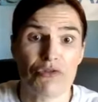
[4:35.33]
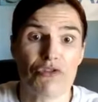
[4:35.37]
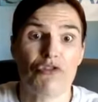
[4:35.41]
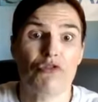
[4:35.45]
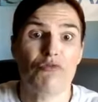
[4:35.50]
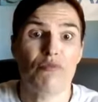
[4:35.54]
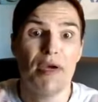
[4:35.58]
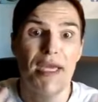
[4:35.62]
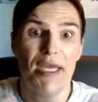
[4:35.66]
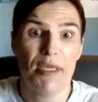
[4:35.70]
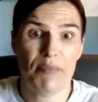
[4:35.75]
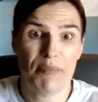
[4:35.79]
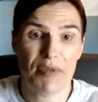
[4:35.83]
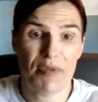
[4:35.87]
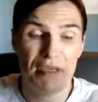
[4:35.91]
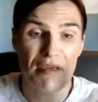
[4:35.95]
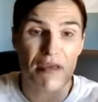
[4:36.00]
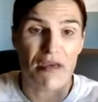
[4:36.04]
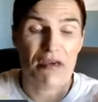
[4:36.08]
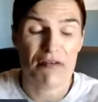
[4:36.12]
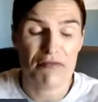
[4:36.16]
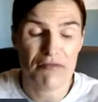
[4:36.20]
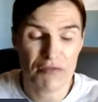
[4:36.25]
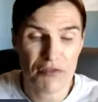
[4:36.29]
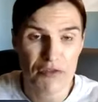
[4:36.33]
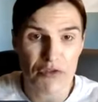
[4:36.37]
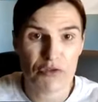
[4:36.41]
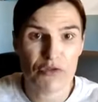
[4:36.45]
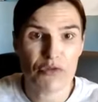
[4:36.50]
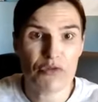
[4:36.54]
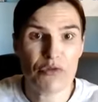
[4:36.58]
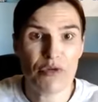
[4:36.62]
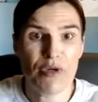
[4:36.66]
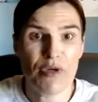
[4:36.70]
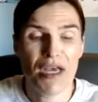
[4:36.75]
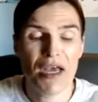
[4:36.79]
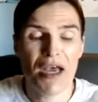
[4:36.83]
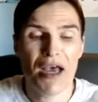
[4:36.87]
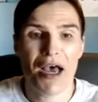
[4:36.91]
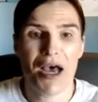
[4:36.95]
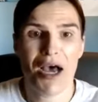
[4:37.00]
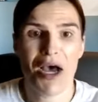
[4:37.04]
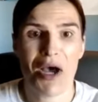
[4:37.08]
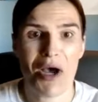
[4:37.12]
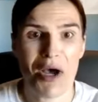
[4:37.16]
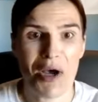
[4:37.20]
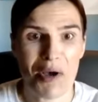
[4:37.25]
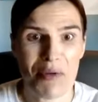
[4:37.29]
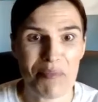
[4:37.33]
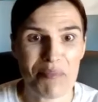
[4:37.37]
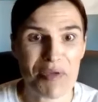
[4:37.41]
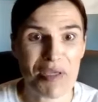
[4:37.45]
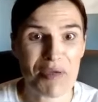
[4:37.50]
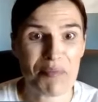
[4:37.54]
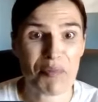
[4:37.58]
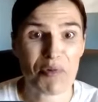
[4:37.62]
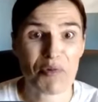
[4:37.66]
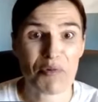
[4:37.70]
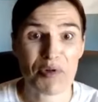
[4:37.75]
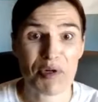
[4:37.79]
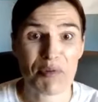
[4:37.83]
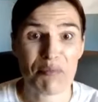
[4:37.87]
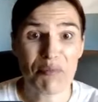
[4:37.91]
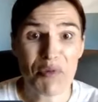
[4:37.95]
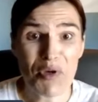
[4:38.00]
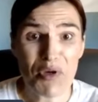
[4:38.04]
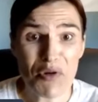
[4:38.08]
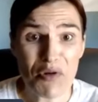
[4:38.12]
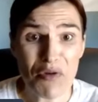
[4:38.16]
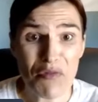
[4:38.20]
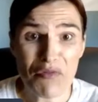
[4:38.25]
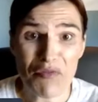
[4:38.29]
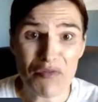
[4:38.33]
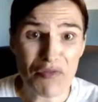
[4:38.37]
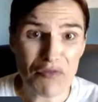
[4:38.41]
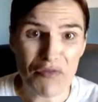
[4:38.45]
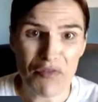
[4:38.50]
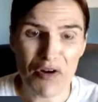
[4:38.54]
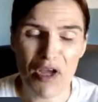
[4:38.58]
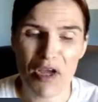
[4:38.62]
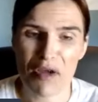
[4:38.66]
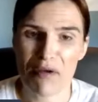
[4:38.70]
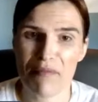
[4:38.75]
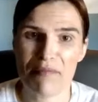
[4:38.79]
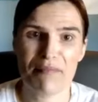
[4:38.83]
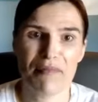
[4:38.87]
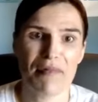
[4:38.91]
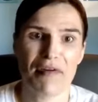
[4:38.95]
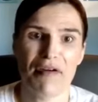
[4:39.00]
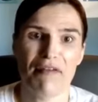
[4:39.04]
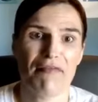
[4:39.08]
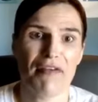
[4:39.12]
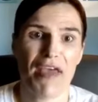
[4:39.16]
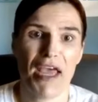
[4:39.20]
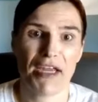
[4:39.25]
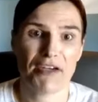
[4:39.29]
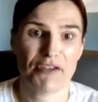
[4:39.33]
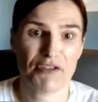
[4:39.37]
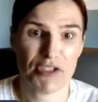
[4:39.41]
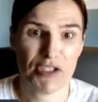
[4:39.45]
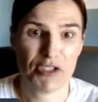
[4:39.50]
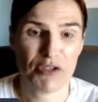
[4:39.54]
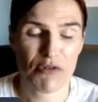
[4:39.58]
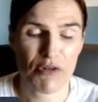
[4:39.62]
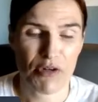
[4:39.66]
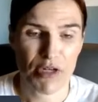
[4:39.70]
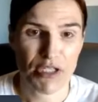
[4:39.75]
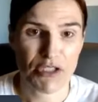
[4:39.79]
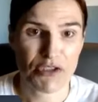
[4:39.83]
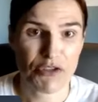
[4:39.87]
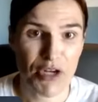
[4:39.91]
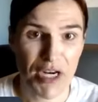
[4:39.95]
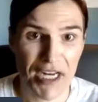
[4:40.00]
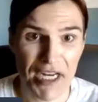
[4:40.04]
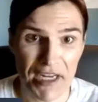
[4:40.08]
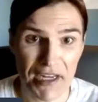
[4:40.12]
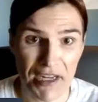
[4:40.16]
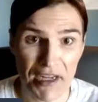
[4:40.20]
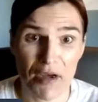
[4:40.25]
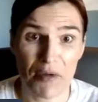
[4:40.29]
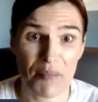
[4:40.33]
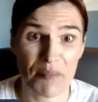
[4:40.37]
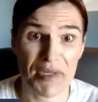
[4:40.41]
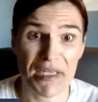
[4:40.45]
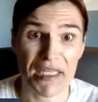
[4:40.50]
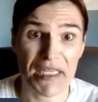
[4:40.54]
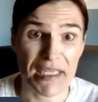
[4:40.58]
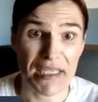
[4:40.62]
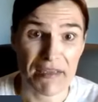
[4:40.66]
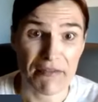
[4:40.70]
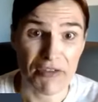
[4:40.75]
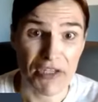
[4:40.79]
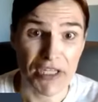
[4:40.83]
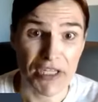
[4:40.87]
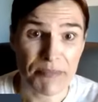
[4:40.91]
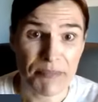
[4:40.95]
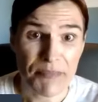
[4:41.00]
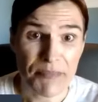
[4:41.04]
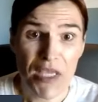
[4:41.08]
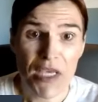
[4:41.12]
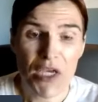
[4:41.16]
You might be a few people removed from a factory or a trading company even.